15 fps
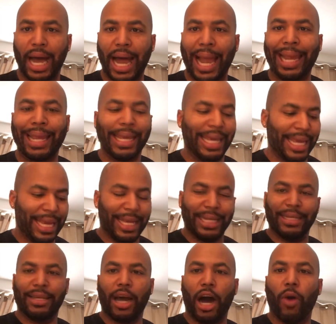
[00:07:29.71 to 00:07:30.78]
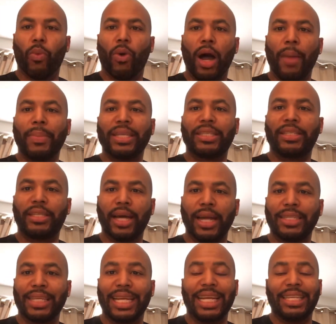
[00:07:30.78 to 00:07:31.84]
All right, a woman's
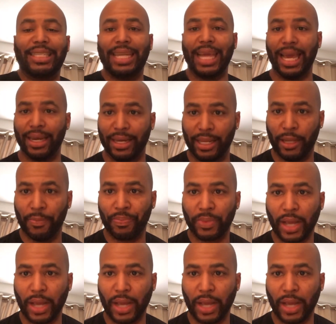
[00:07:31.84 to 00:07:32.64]
touch is deadly.